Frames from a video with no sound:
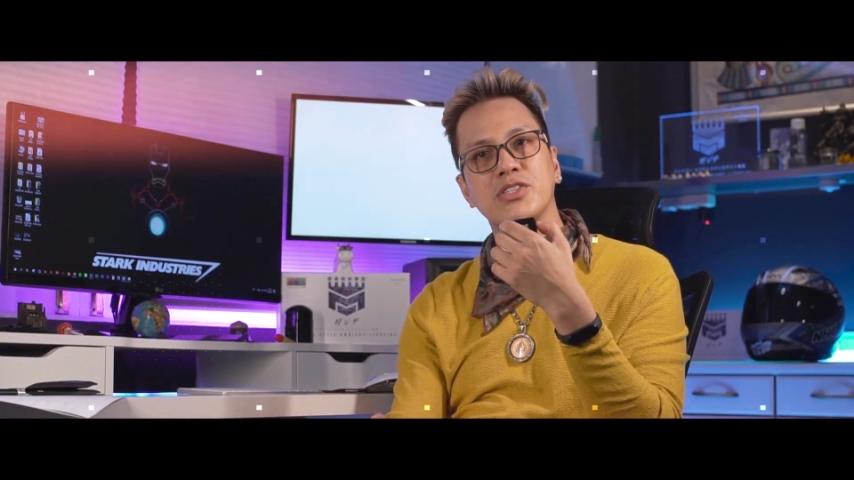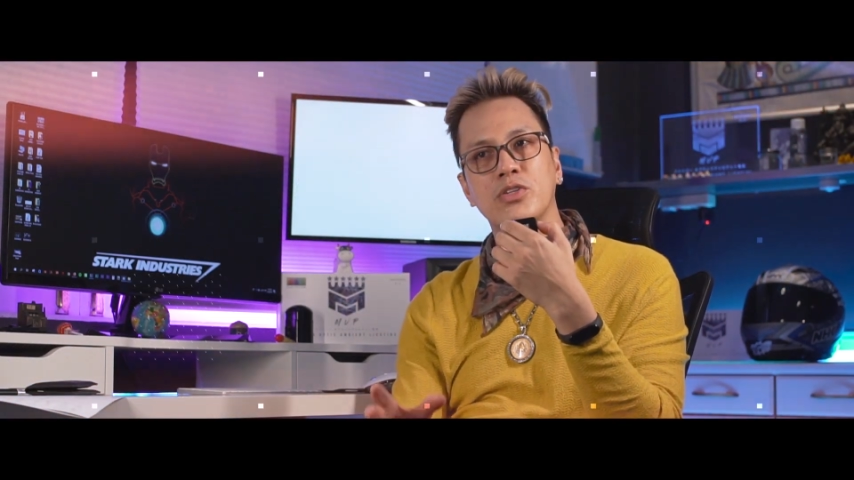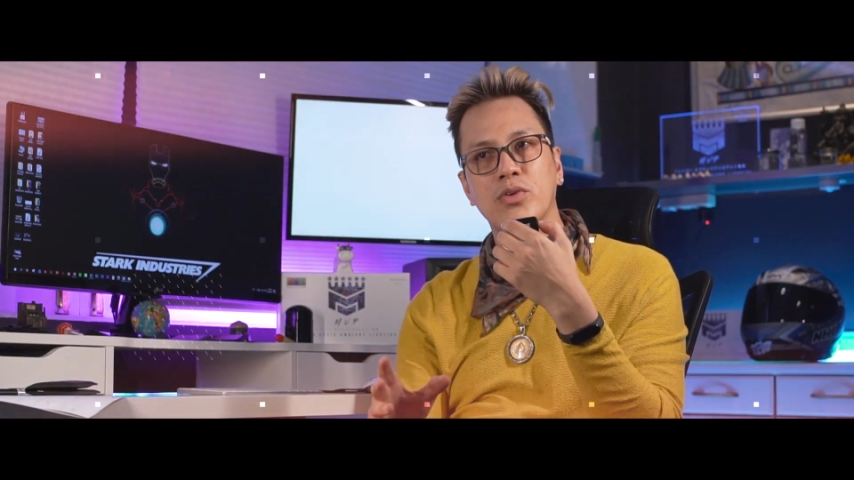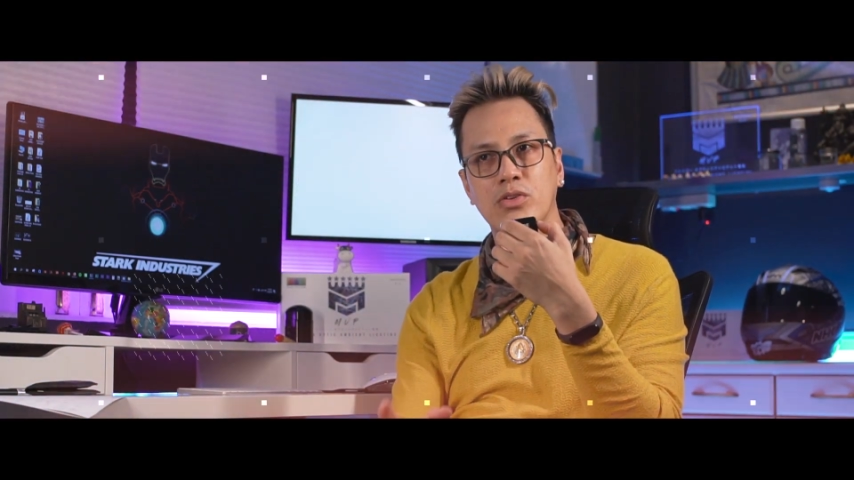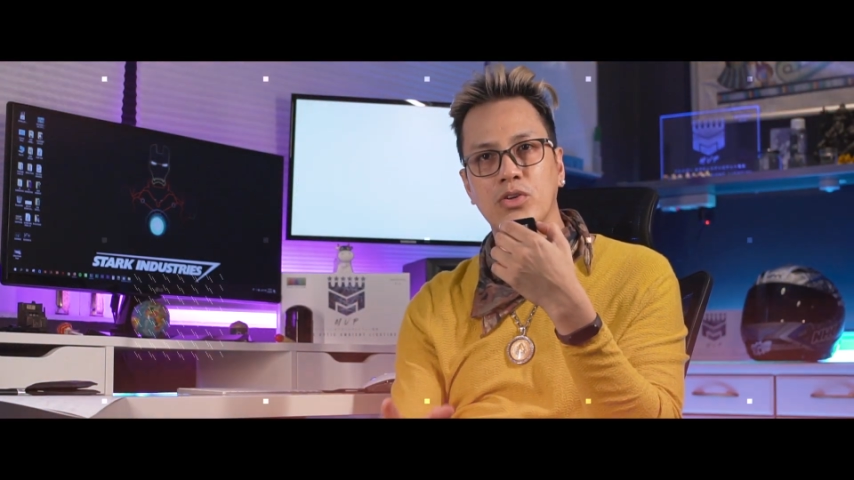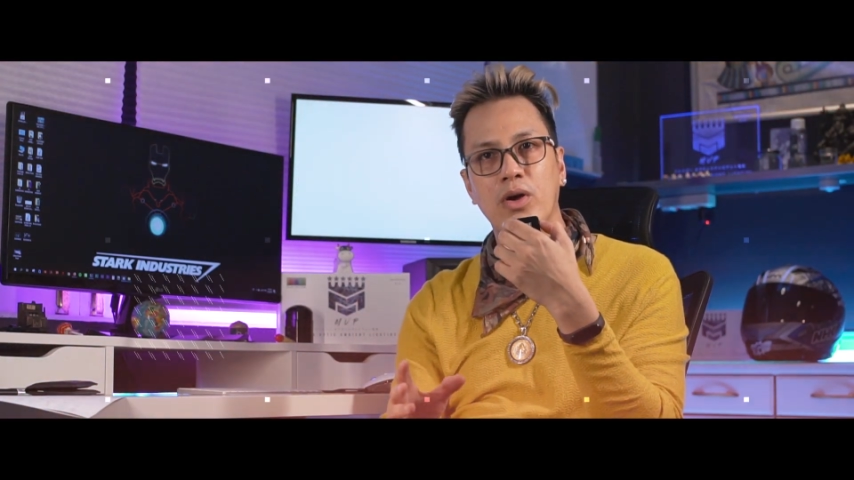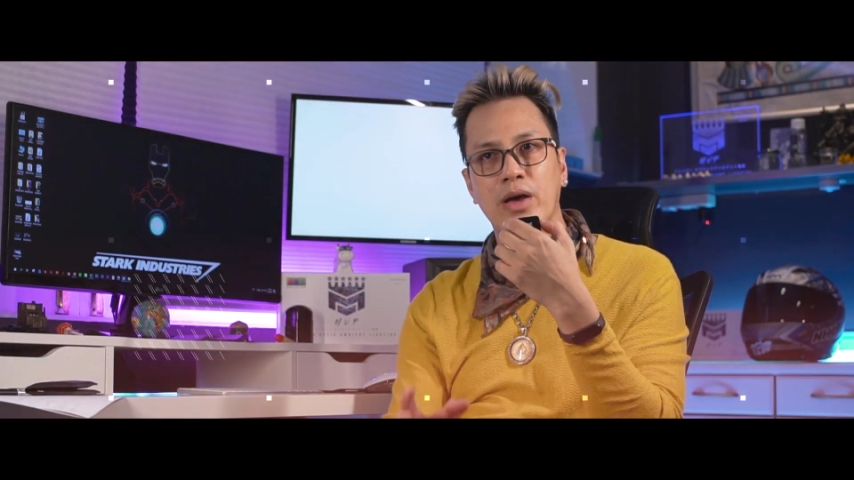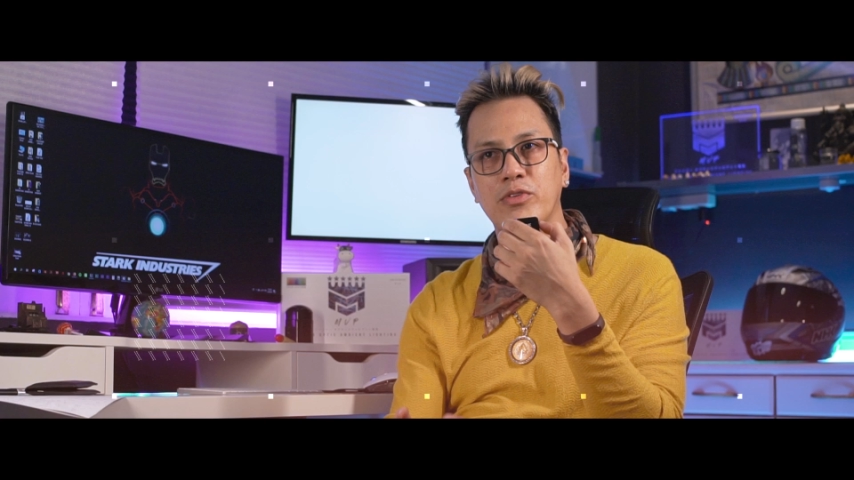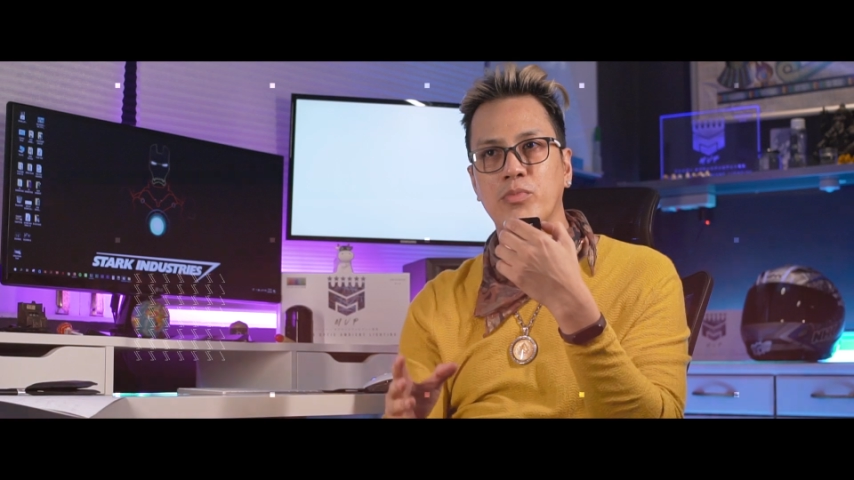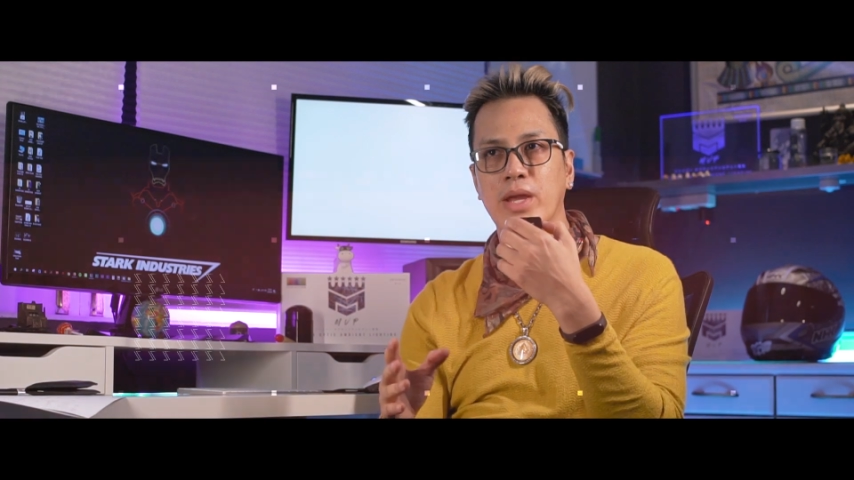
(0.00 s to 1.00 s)
and you don't
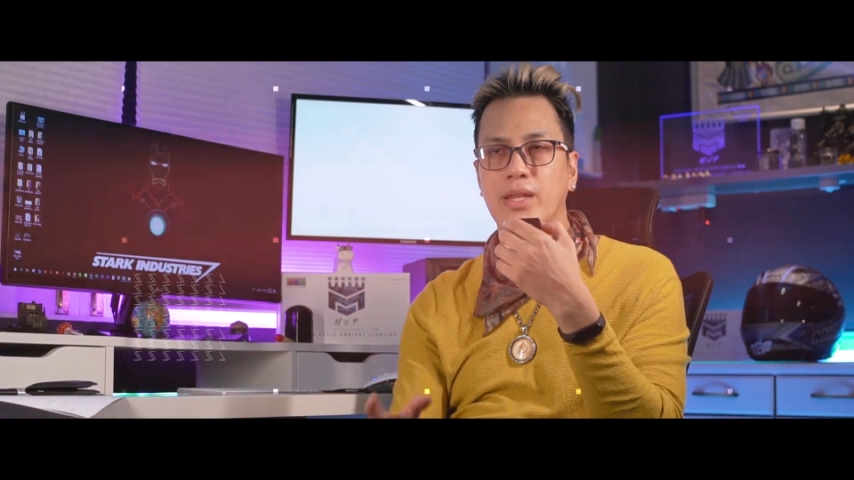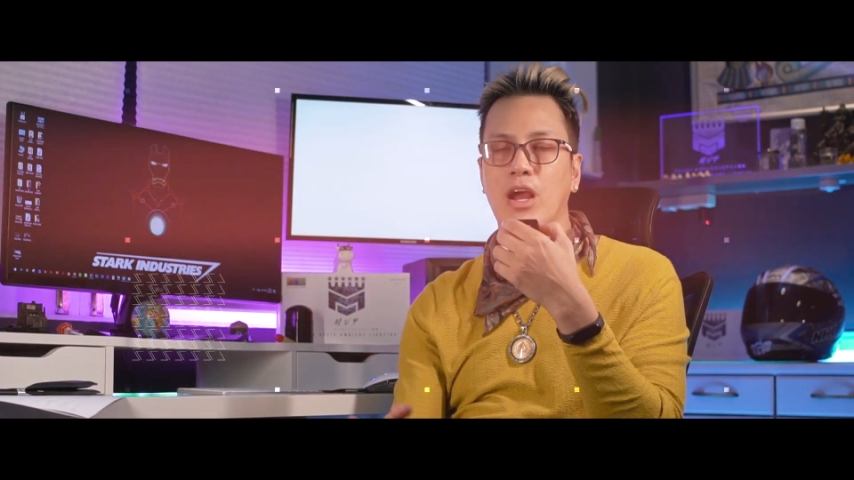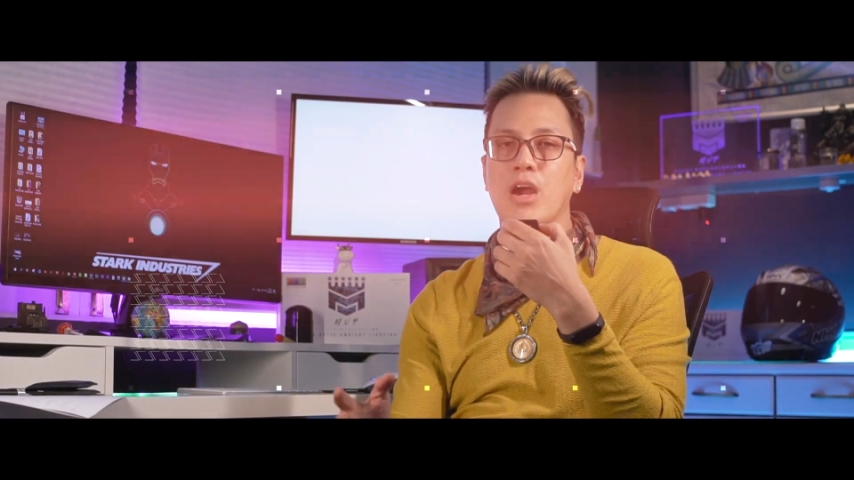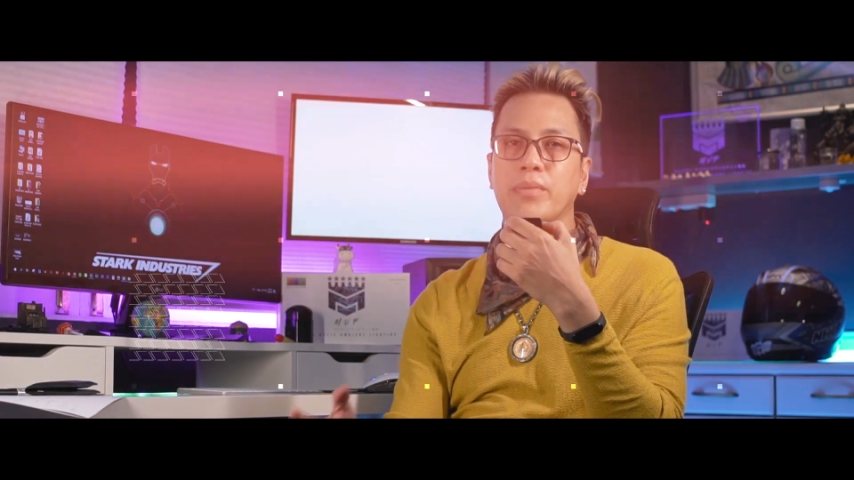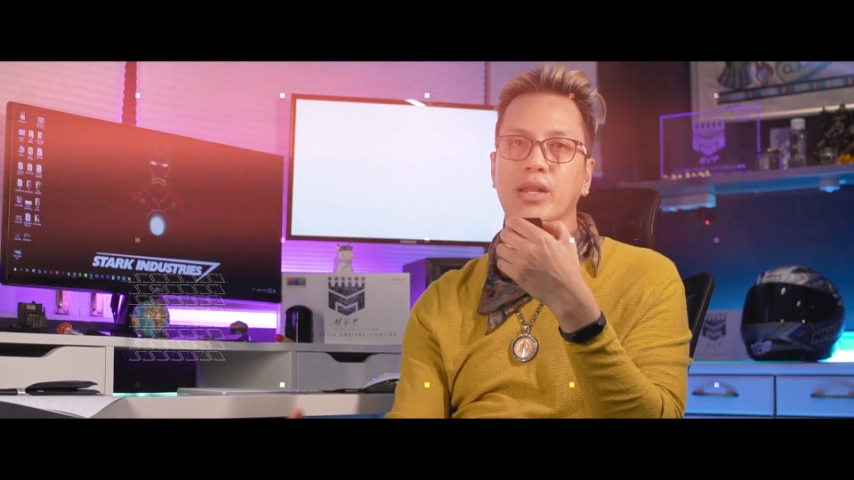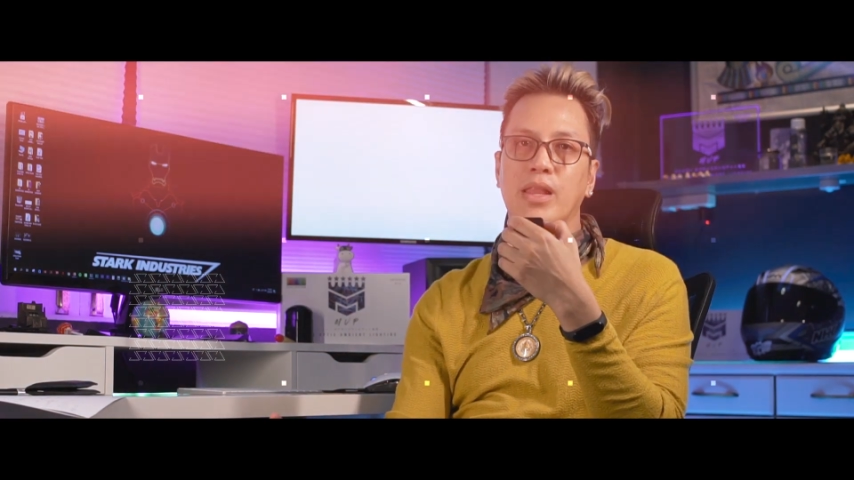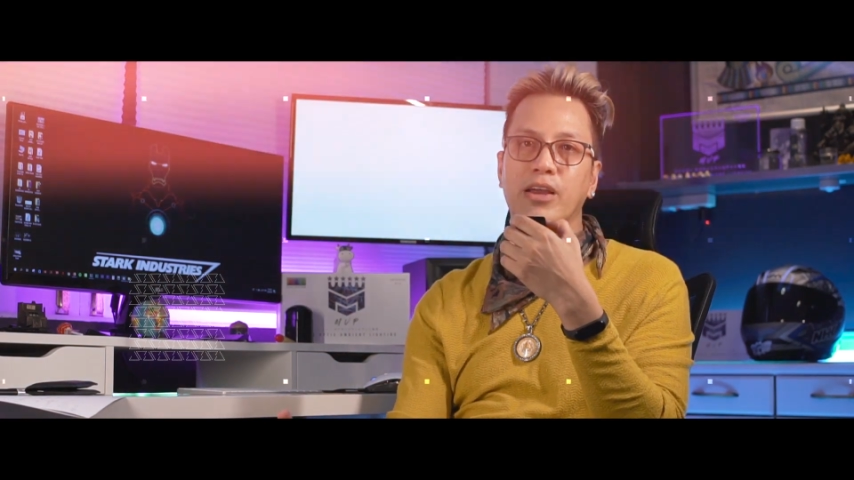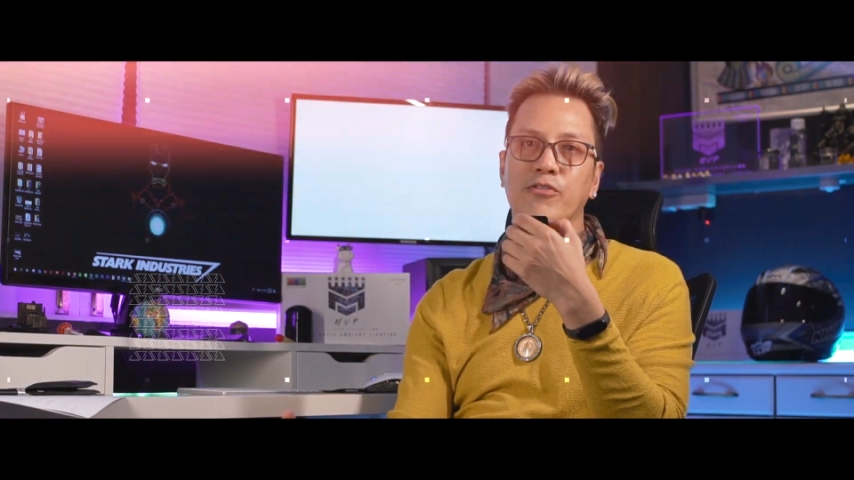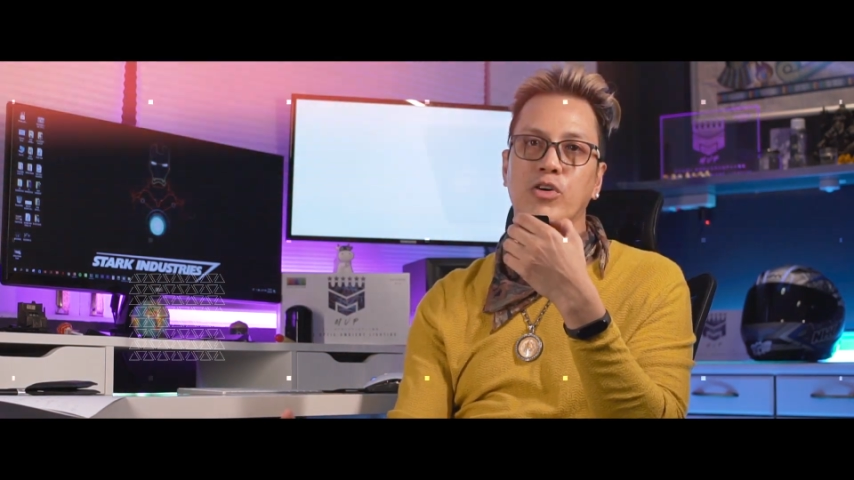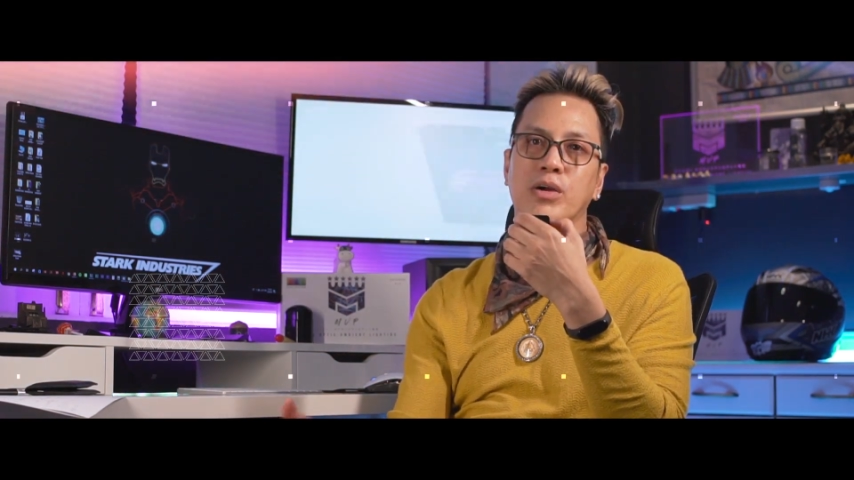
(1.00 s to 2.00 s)
have to break an arm and a leg
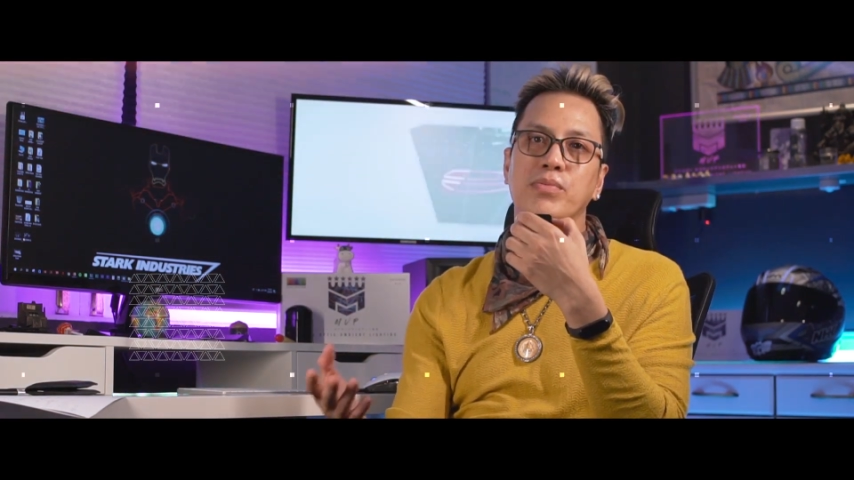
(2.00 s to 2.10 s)
for it.